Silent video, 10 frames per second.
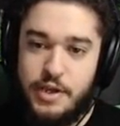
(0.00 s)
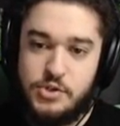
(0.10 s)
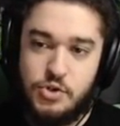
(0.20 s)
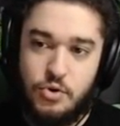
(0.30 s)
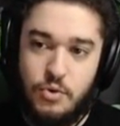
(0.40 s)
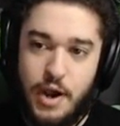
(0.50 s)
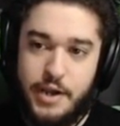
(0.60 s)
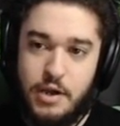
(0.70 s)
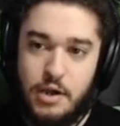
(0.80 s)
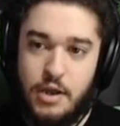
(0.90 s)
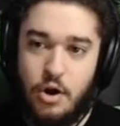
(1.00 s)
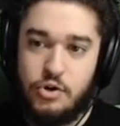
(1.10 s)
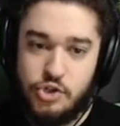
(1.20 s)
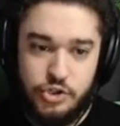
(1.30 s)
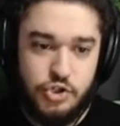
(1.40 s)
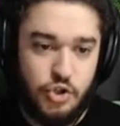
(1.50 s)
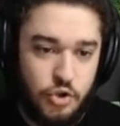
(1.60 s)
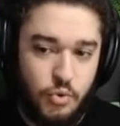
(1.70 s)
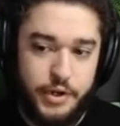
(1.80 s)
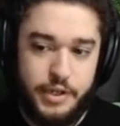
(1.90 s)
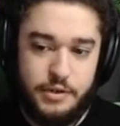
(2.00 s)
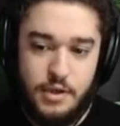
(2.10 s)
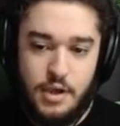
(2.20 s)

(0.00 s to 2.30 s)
so I got Arsonist anointed.